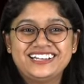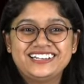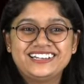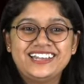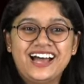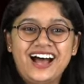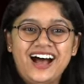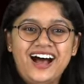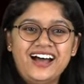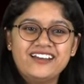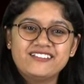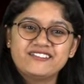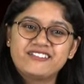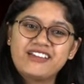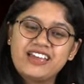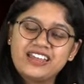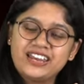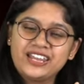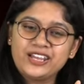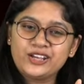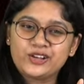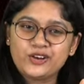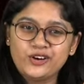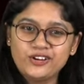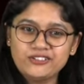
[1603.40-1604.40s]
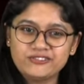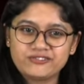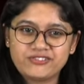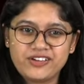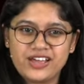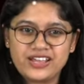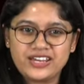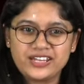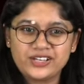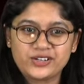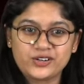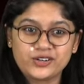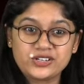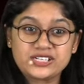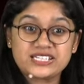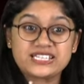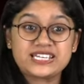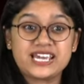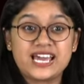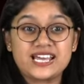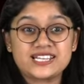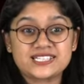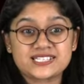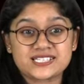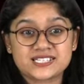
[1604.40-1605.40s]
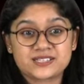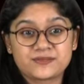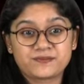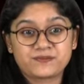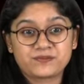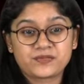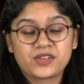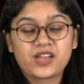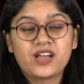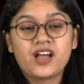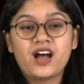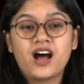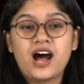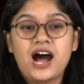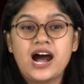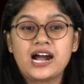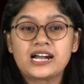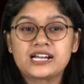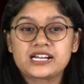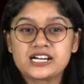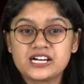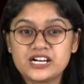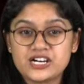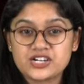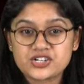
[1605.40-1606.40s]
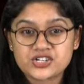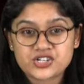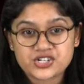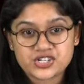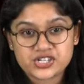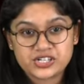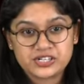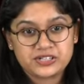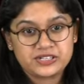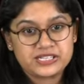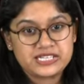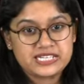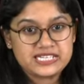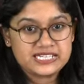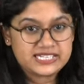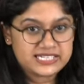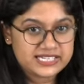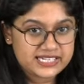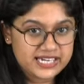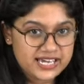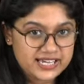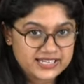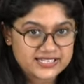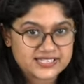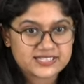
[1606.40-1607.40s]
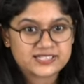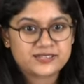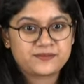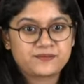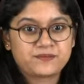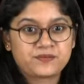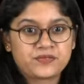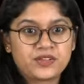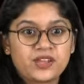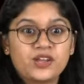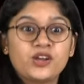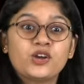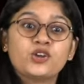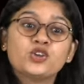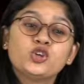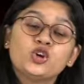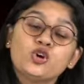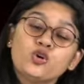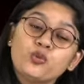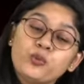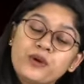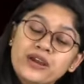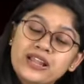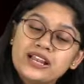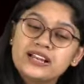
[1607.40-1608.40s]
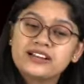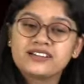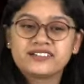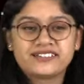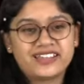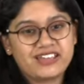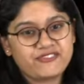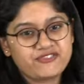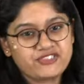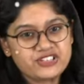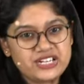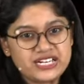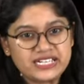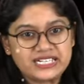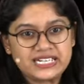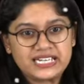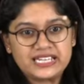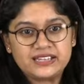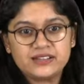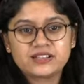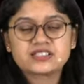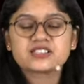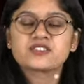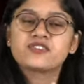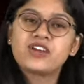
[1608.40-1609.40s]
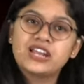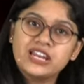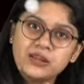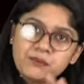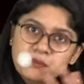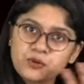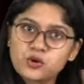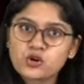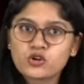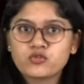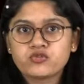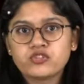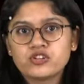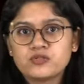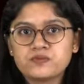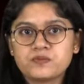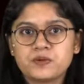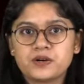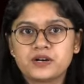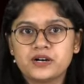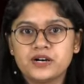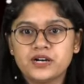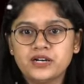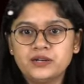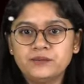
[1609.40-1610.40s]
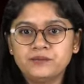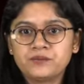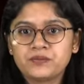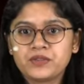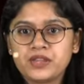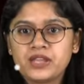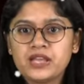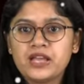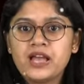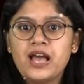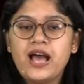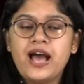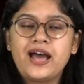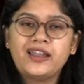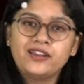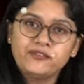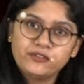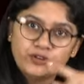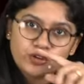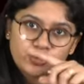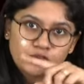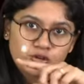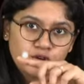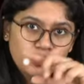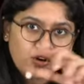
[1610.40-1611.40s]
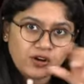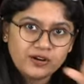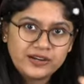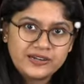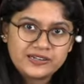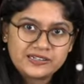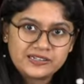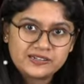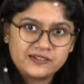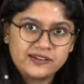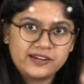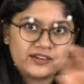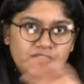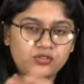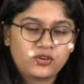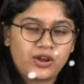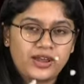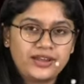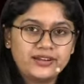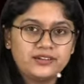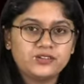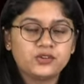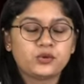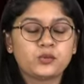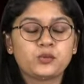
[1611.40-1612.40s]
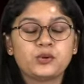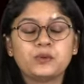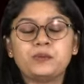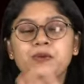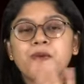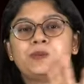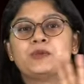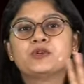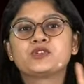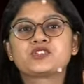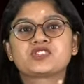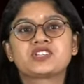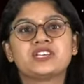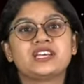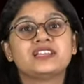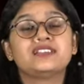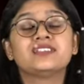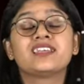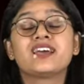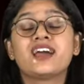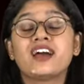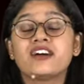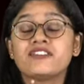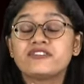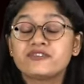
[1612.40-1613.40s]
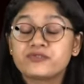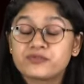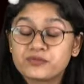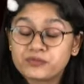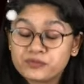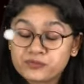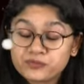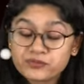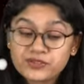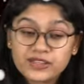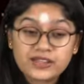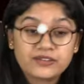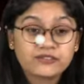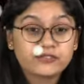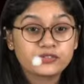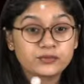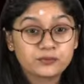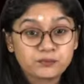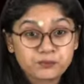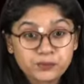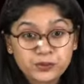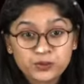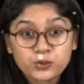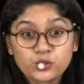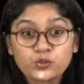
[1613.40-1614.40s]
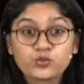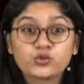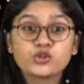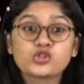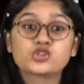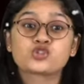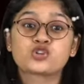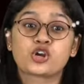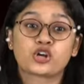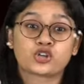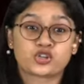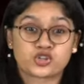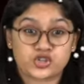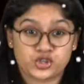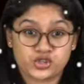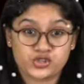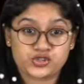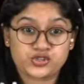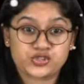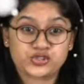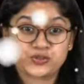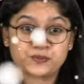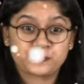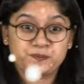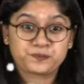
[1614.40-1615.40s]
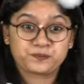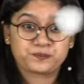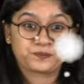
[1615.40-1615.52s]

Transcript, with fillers: Done. Very good. Very good. Yes. Akarsh. Yes. You will definitely. It's a very beautiful bird, and if you look on internet, right, you will be able to see, and they have they have beautiful structures.